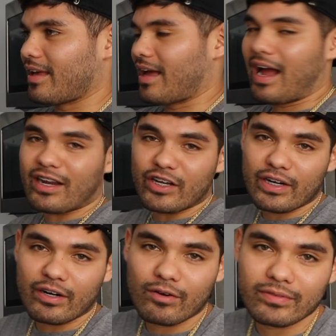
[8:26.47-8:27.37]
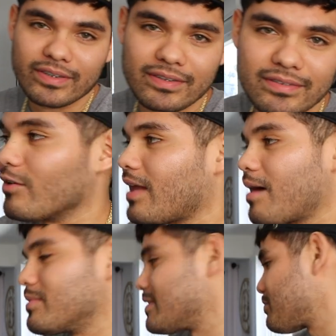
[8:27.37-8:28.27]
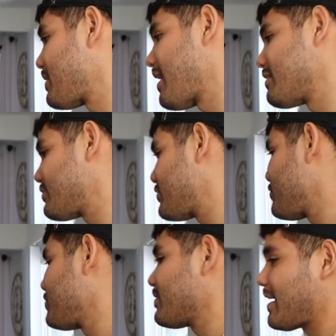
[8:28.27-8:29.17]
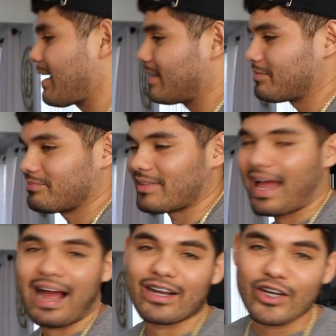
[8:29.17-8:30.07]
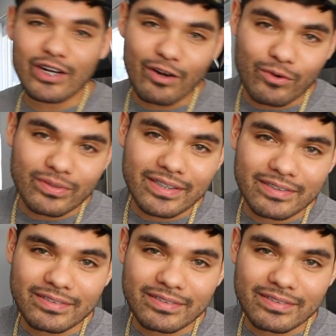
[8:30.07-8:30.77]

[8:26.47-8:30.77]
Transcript: I couldn't hold it. Well, I'm gonna just be honest with you, I couldn't hold it.